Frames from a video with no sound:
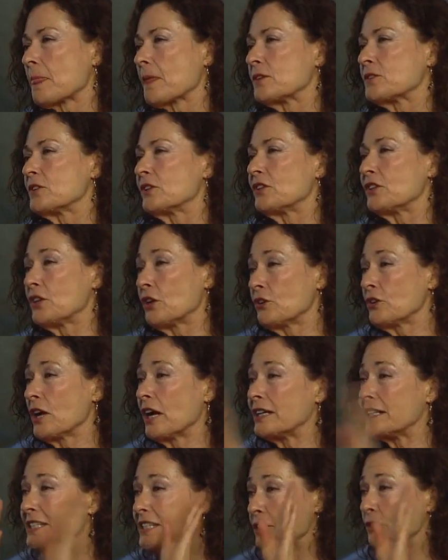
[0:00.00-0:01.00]
So that they're
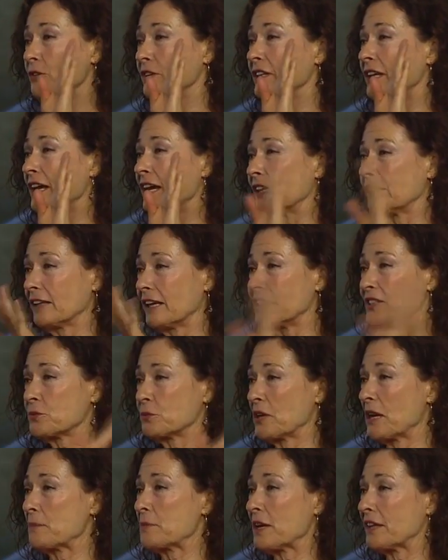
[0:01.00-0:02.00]
not deer in the headlights
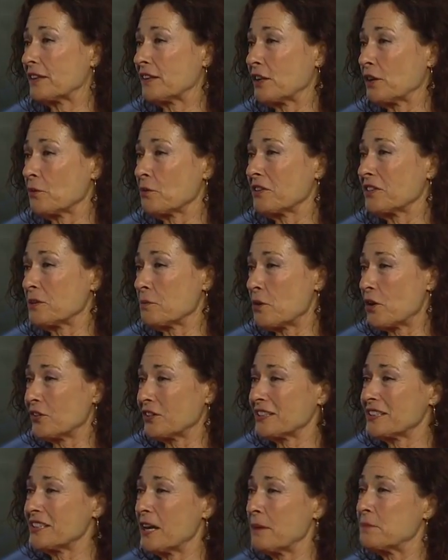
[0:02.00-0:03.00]
when I'm not there with them all
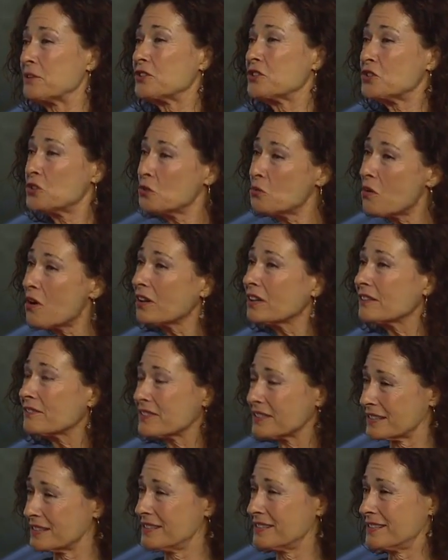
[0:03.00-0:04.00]
the time to do all of
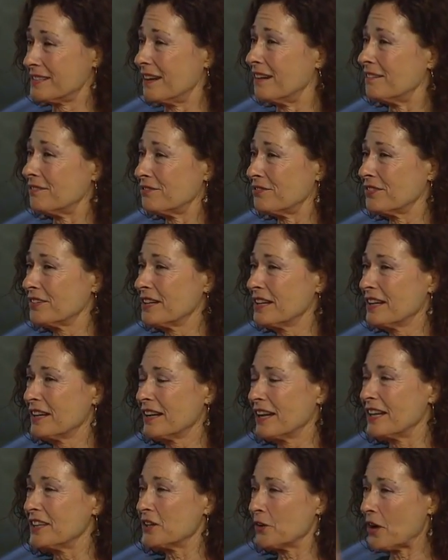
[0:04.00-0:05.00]
this stuff,
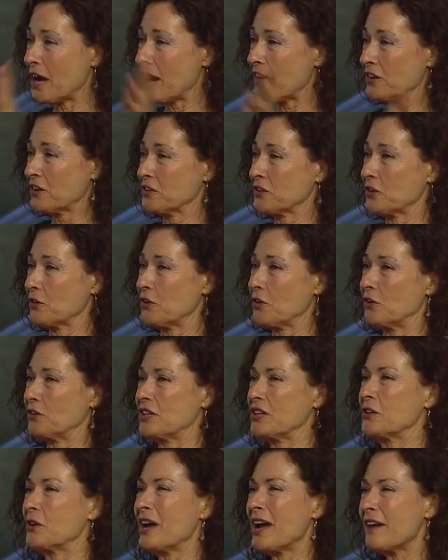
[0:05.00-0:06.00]
and they're out on their
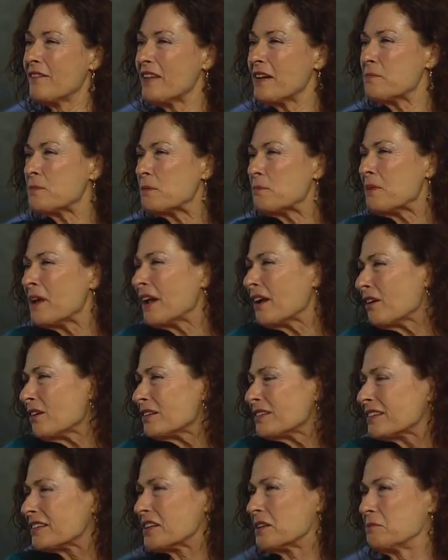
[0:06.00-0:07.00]
own. You know, have I
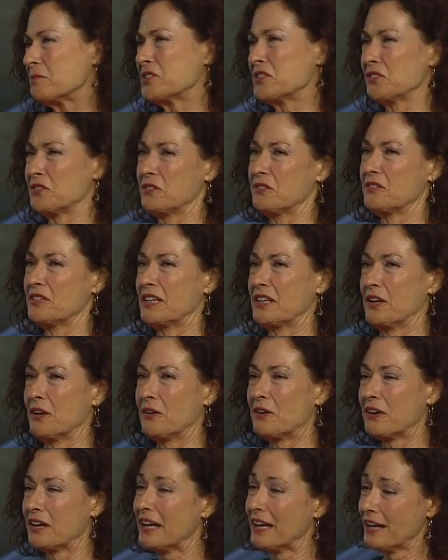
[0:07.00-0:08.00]
prepared them to, you
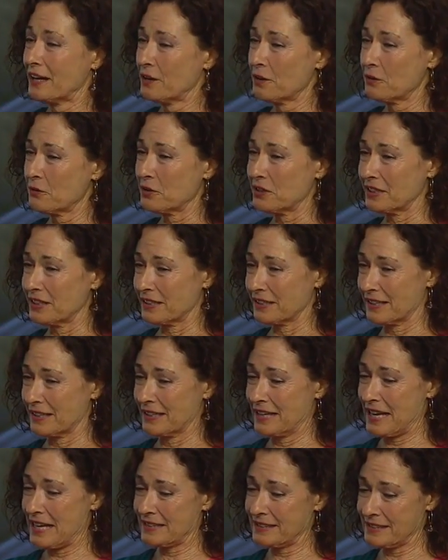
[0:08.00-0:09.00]
know, when the
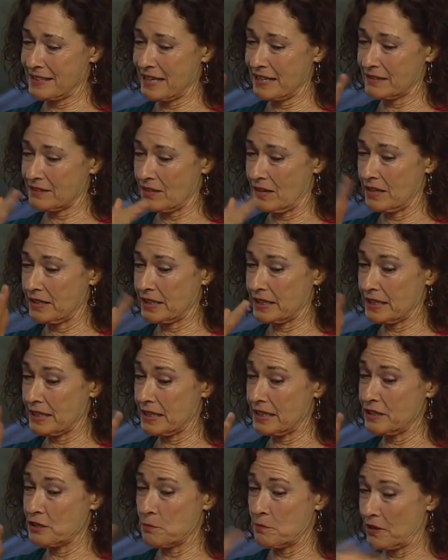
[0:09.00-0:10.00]
gas tank's on
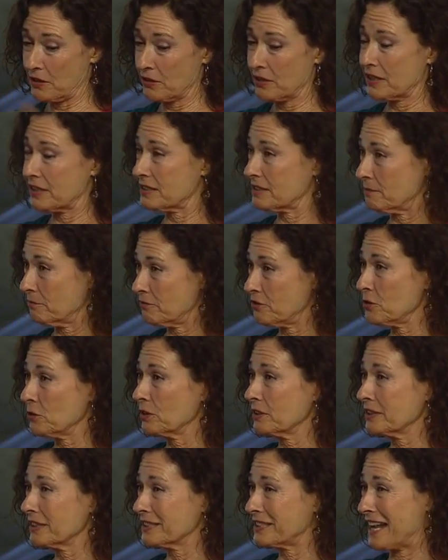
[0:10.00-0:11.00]
E, you better get some
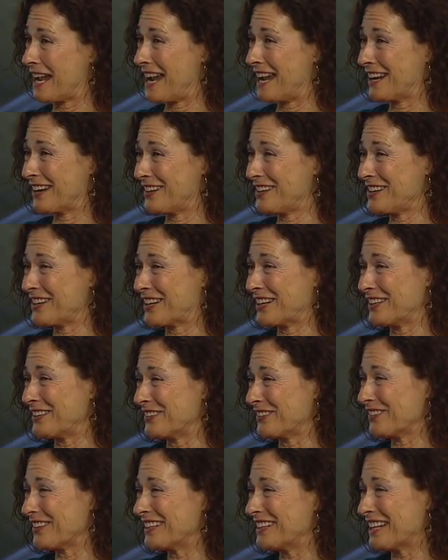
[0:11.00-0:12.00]
fuel in the tank or you're going
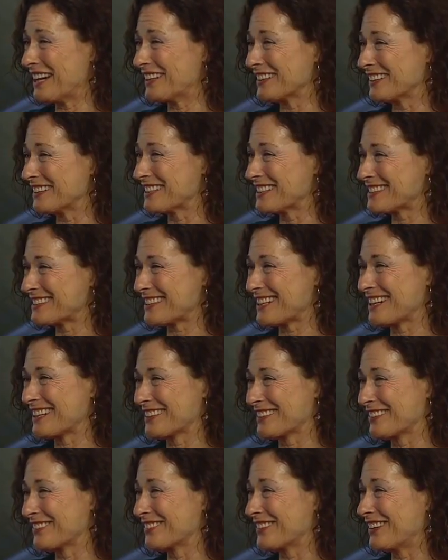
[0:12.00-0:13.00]
to run out on the side
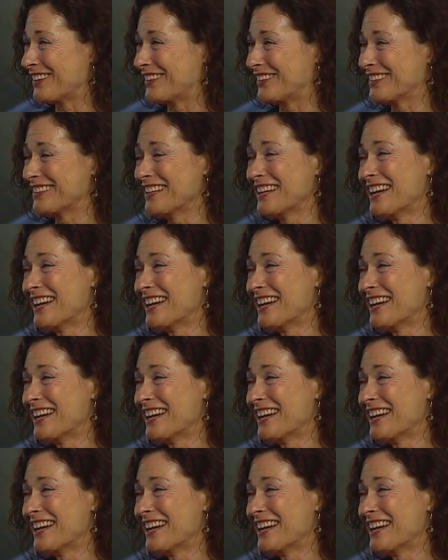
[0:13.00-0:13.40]
of the road.